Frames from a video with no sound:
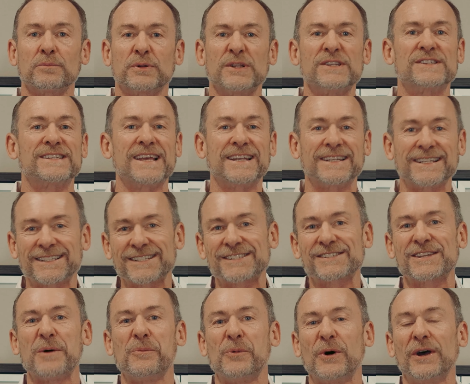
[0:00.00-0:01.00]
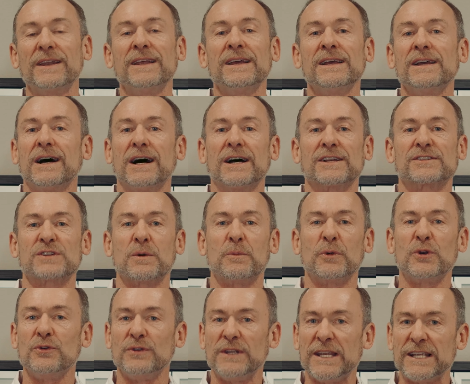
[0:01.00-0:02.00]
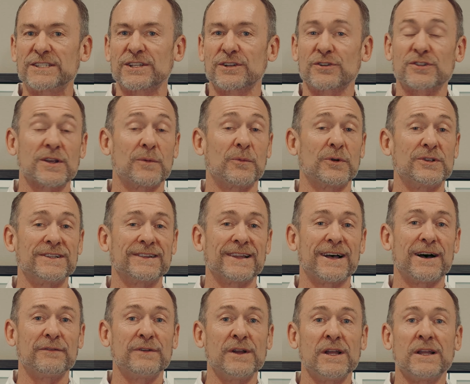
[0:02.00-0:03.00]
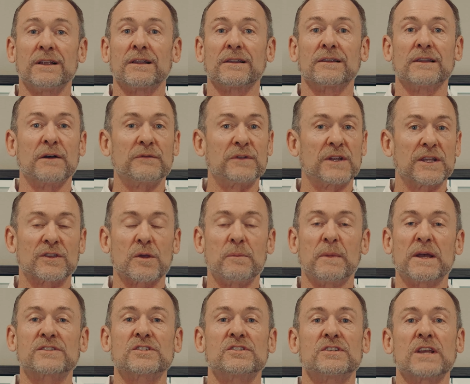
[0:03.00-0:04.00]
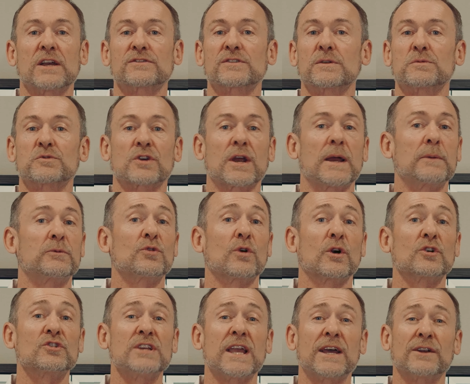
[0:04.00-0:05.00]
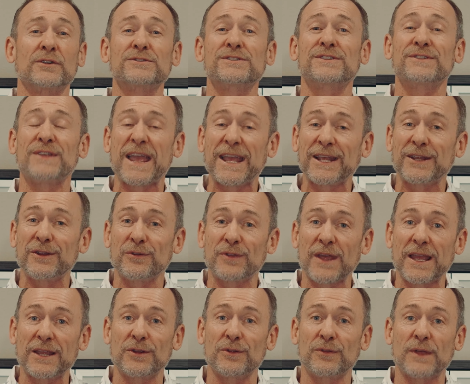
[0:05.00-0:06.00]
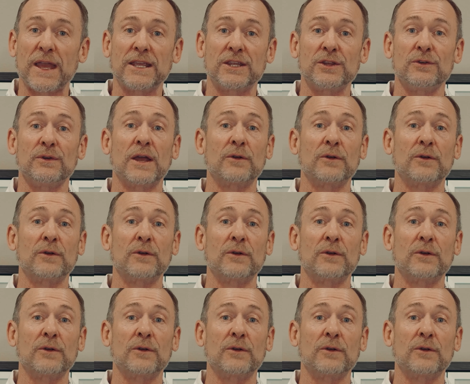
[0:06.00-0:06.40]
Please send it to someone, uh, someone who needs it or someone you love. Love to get the message out. Subscribe to our channels. Thank you, thank you, thank you.